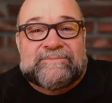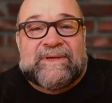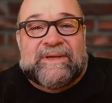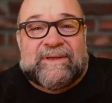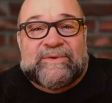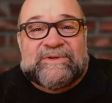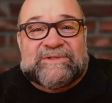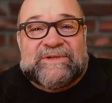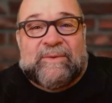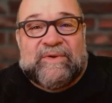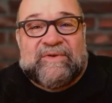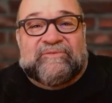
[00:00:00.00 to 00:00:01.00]
and
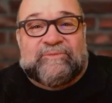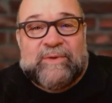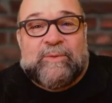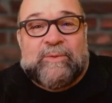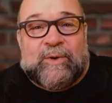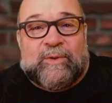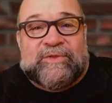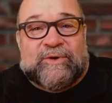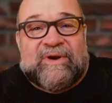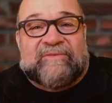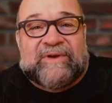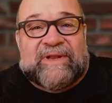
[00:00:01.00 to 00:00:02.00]
we work with
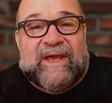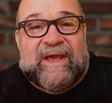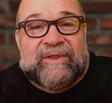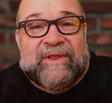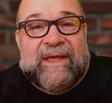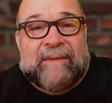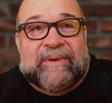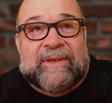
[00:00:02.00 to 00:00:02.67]
her every day on that.